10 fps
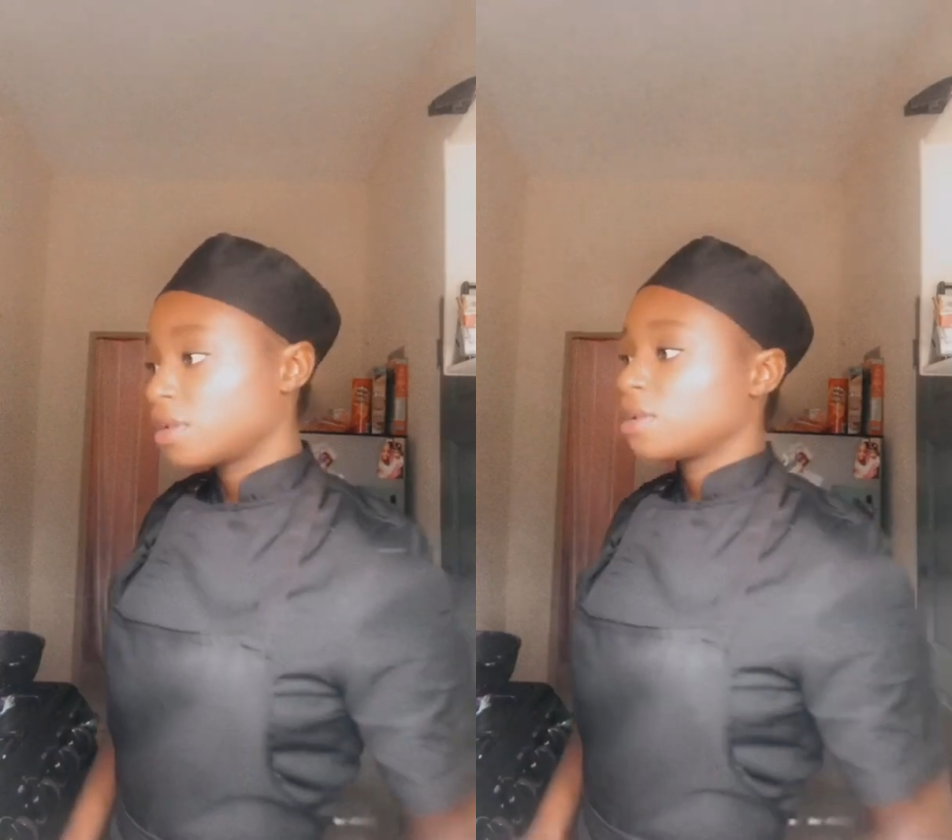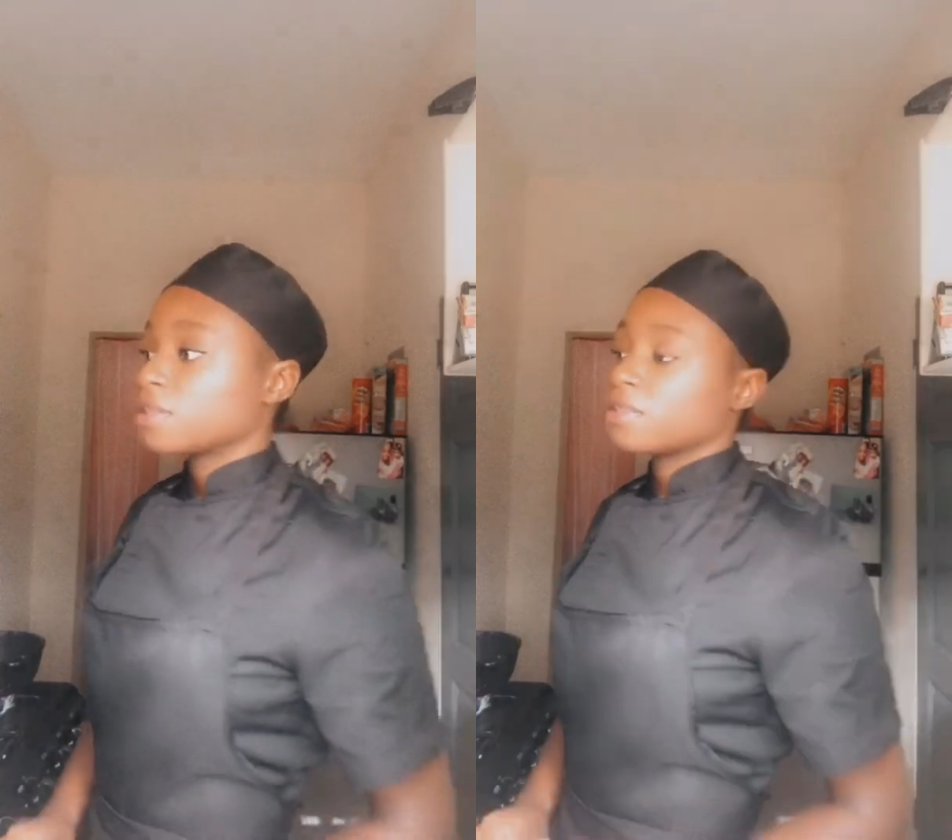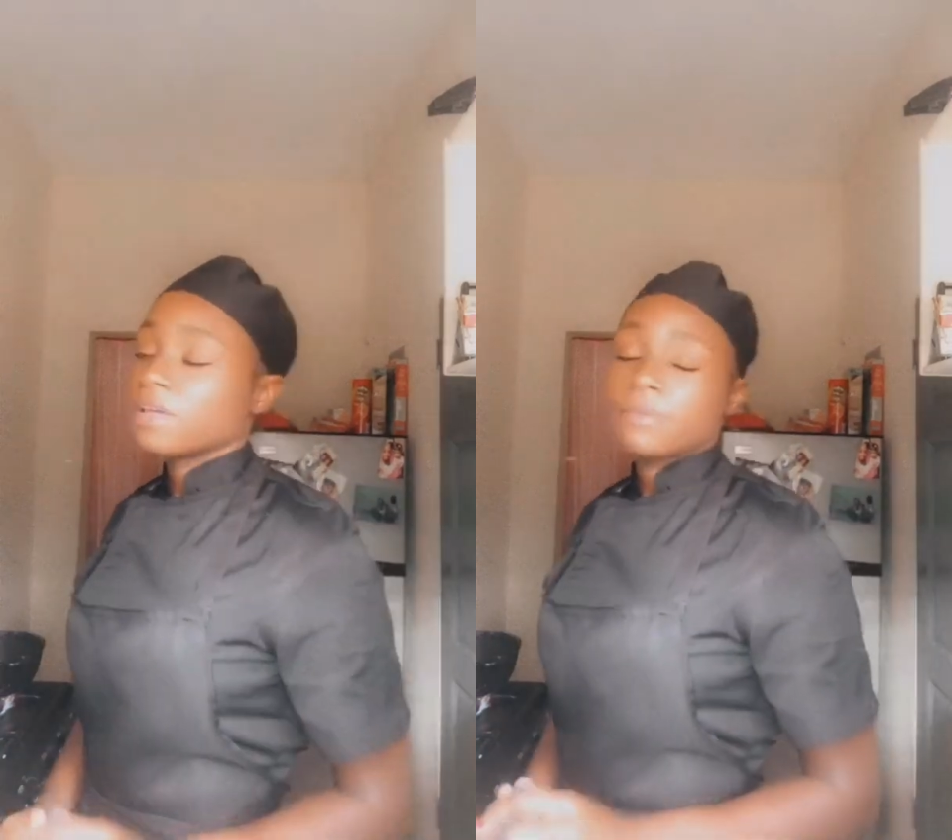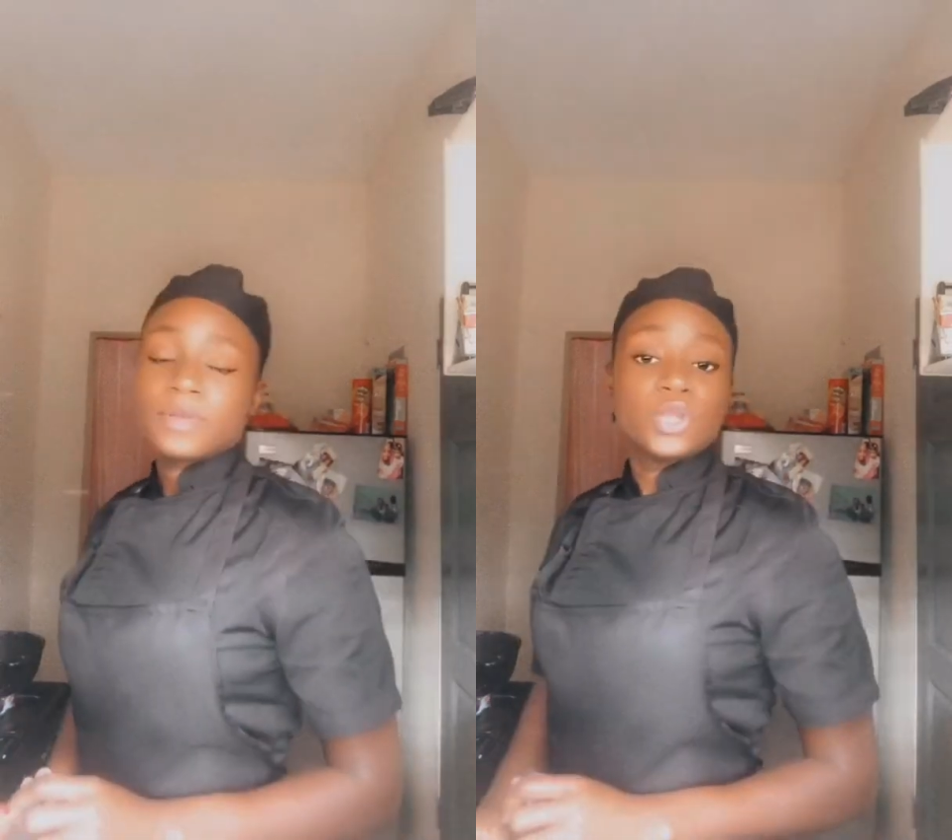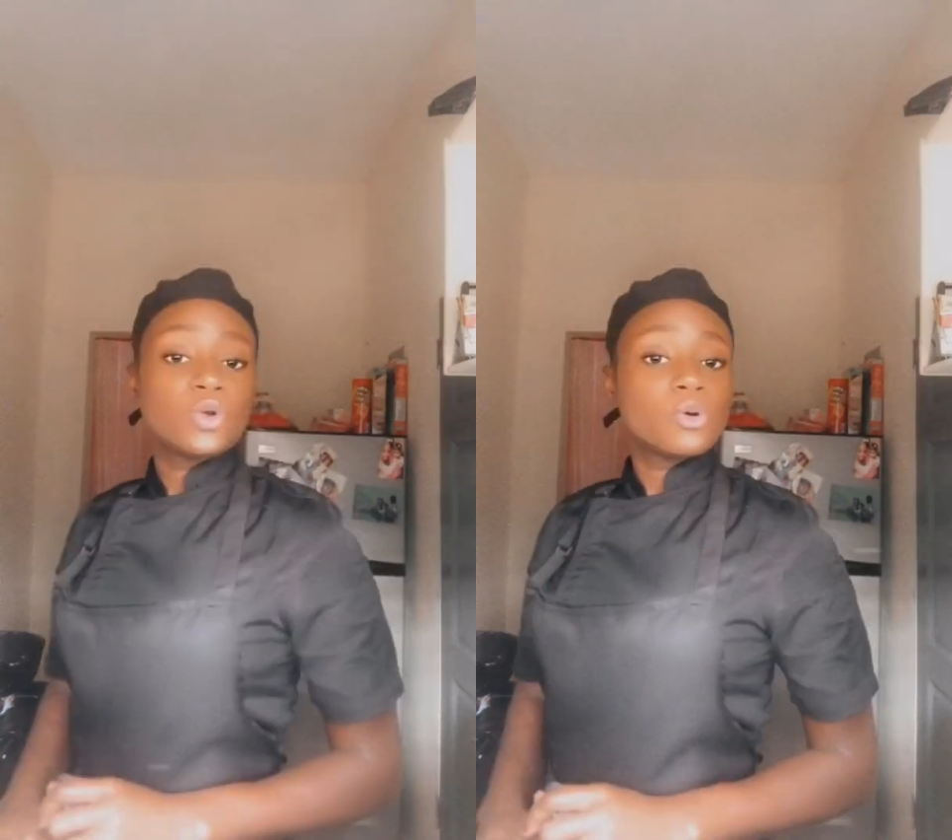there'll be
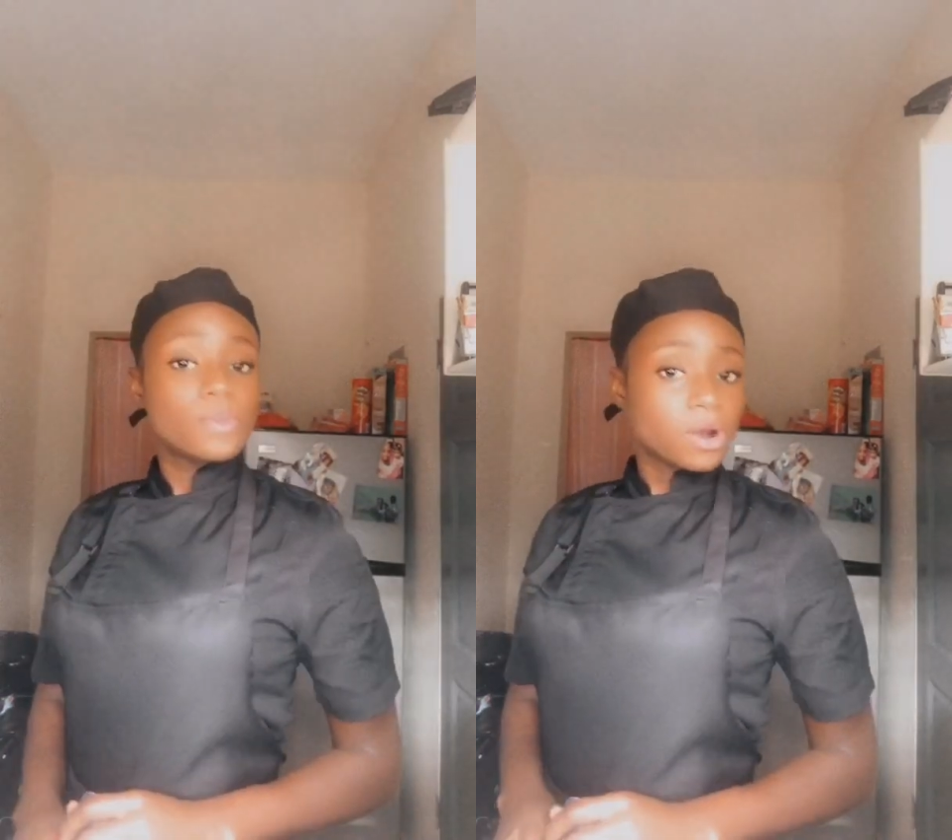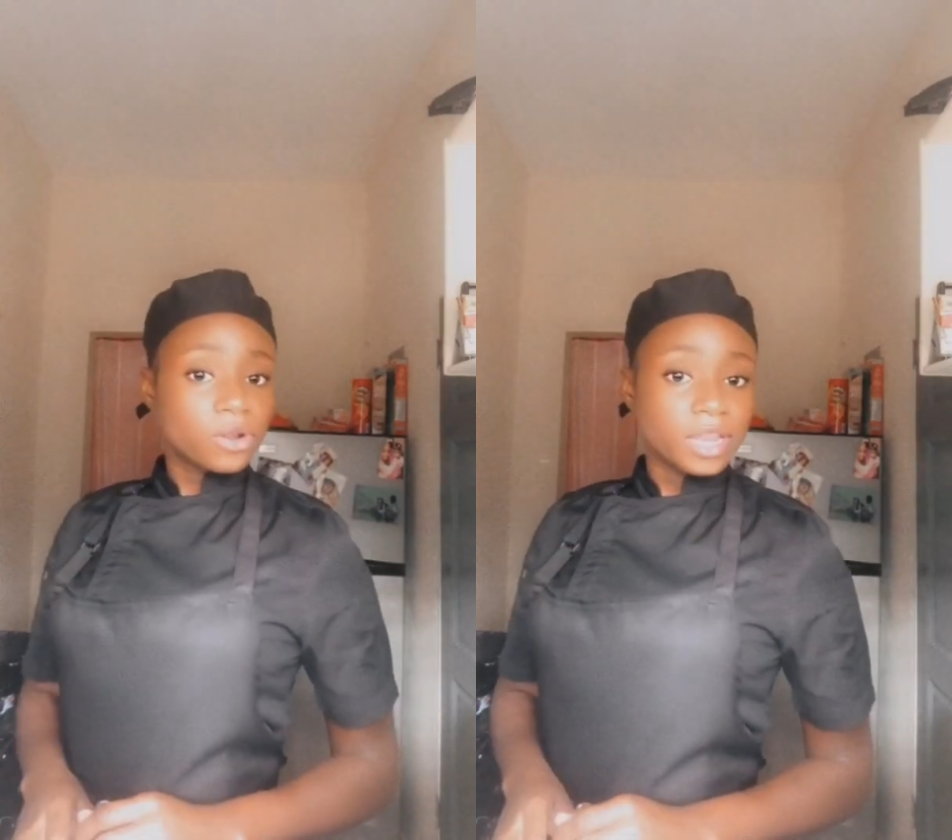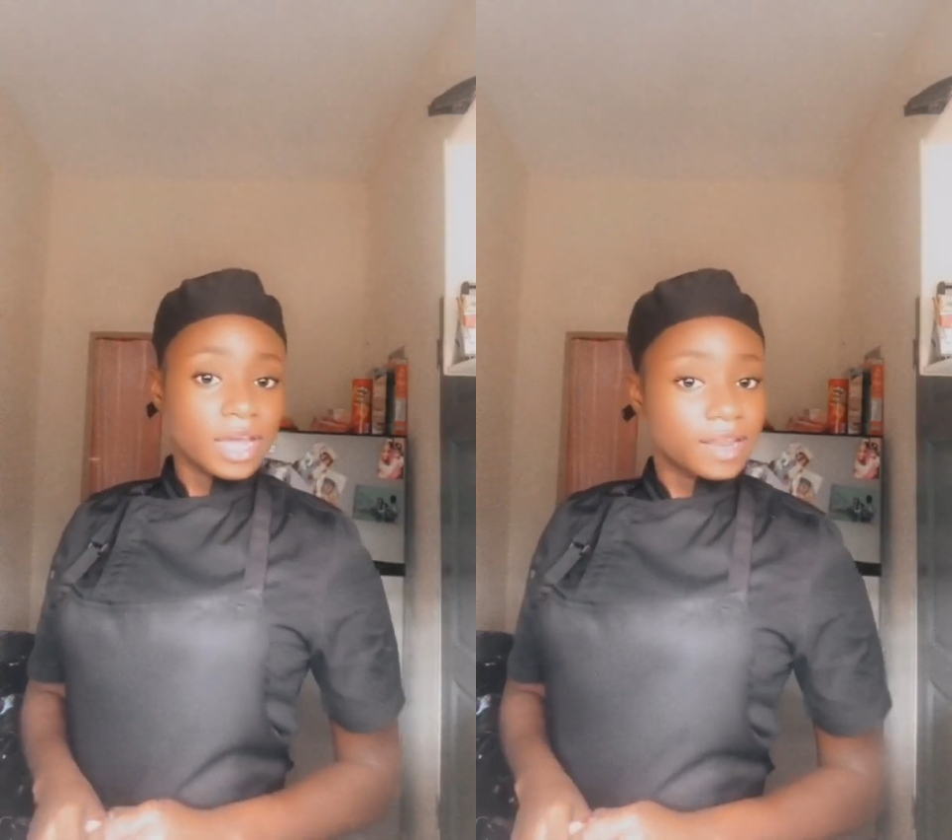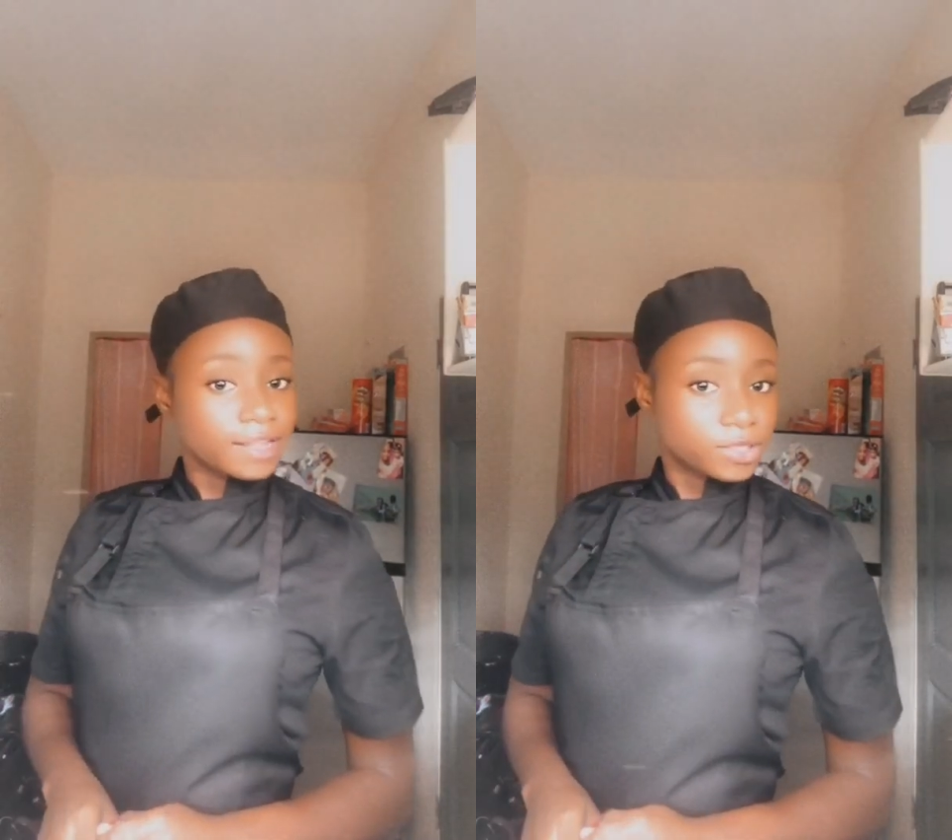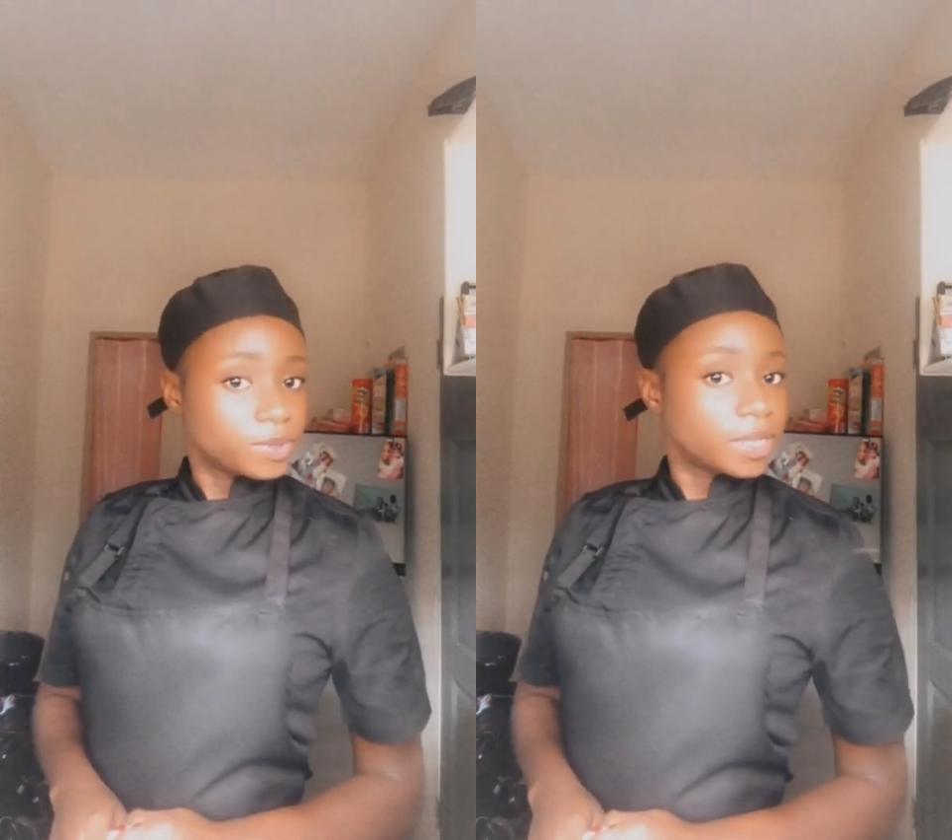no browning added
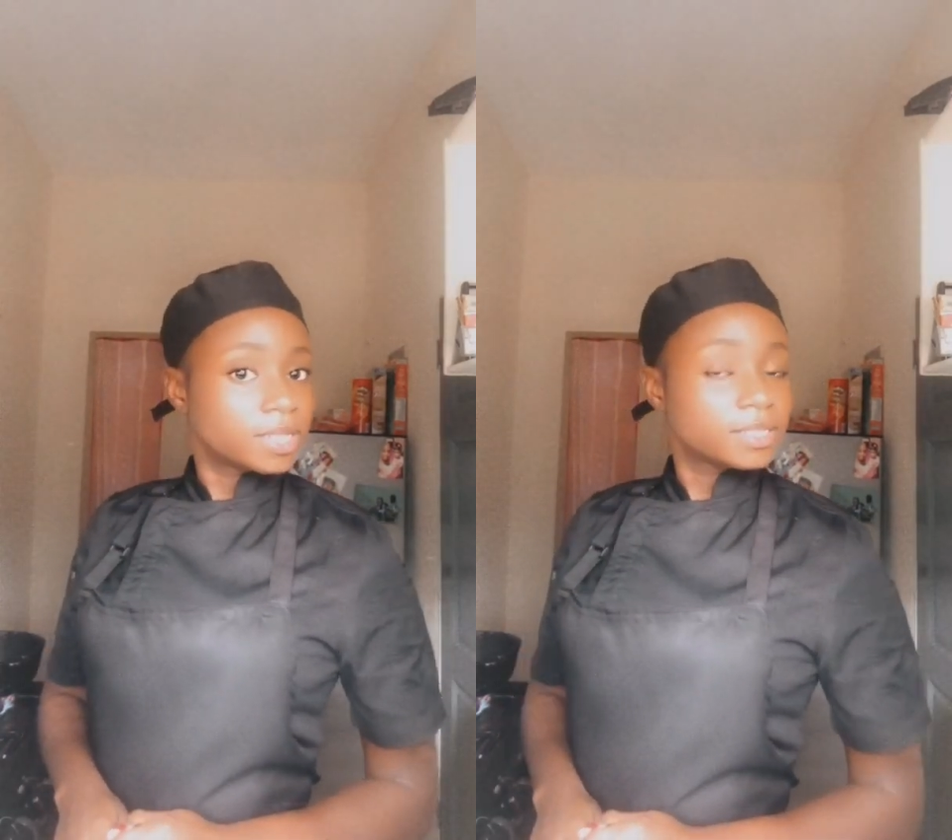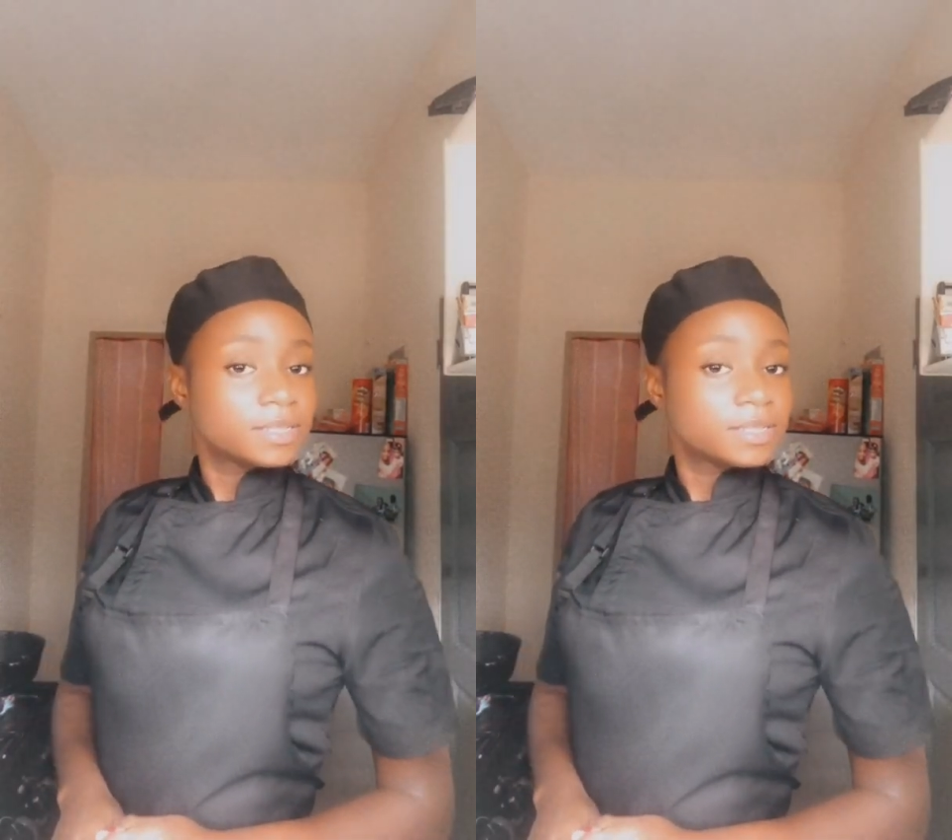to it.